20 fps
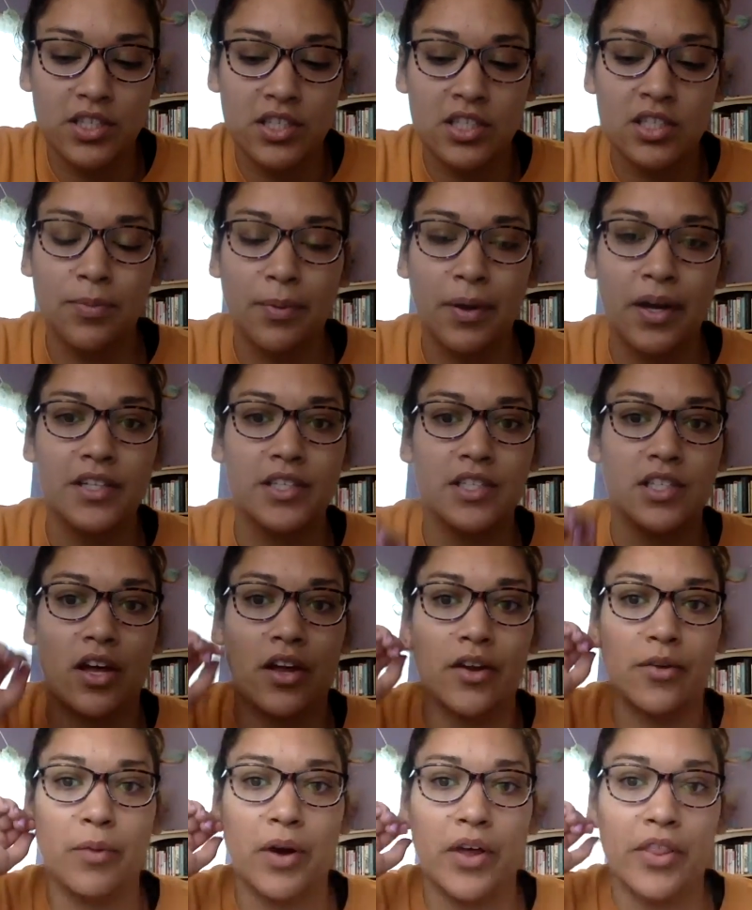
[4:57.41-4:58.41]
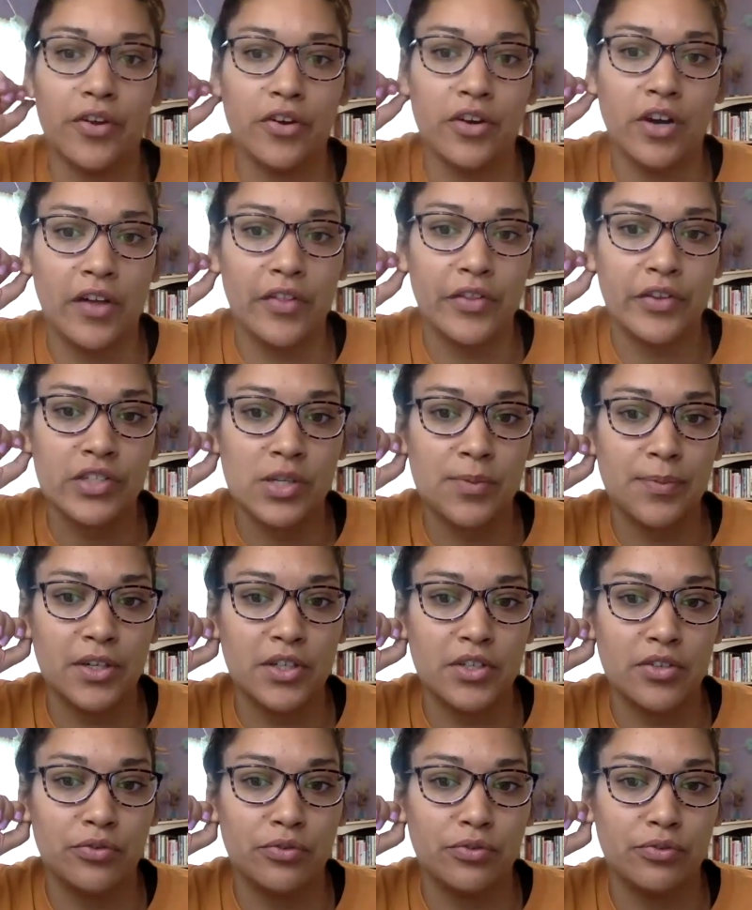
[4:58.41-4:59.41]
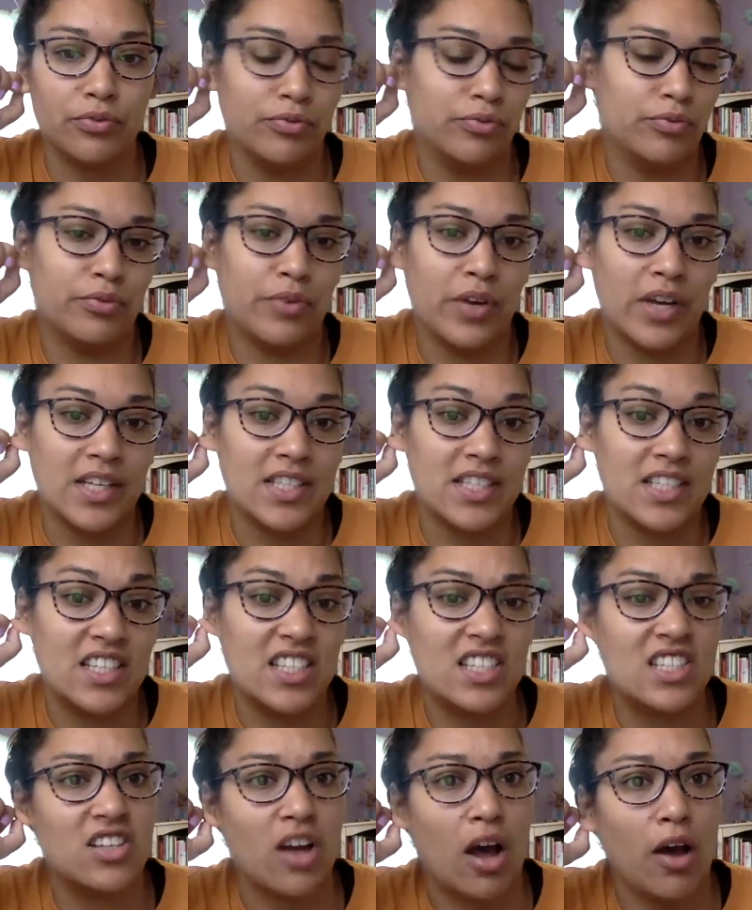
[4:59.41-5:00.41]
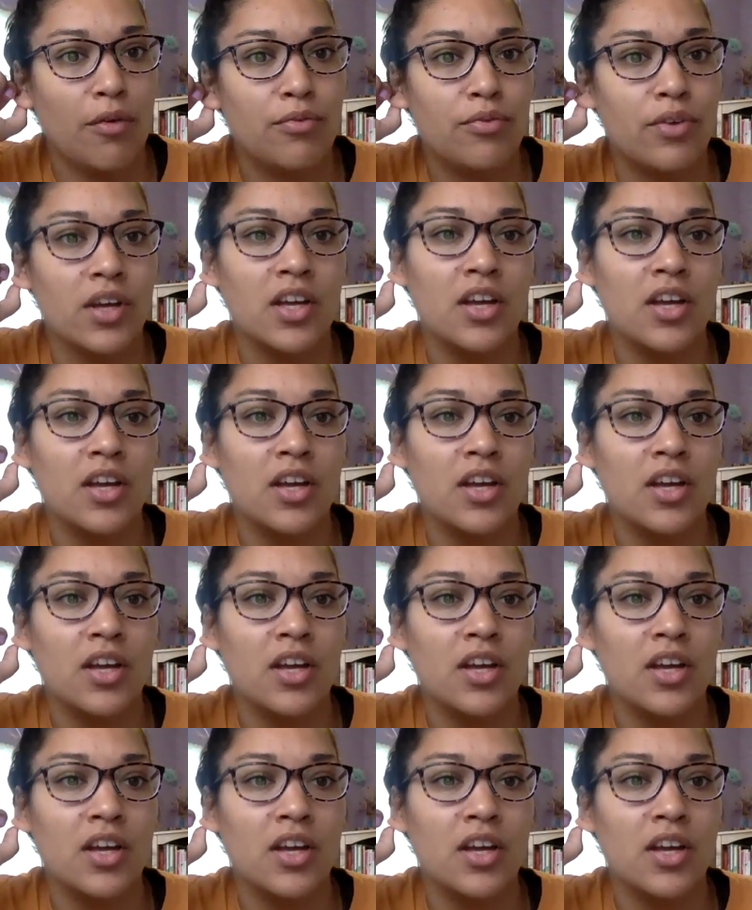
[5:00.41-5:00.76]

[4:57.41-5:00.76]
It depends on whether or not there's a bunch of fancy stuff.